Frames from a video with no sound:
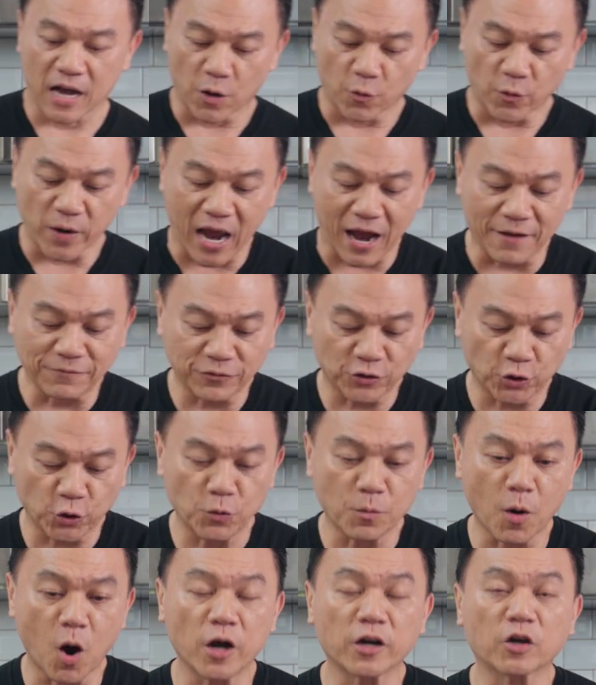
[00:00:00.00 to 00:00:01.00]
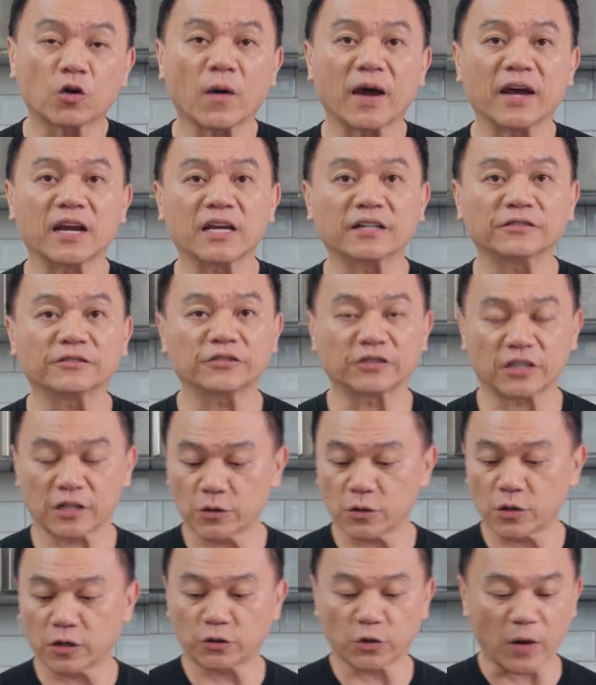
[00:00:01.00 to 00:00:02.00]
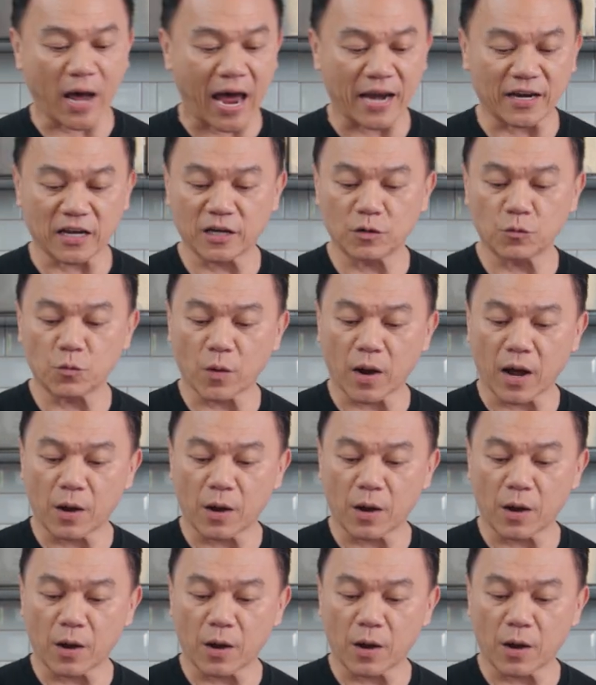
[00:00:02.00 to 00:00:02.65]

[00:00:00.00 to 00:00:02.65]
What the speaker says: We have two more ingredients to add in.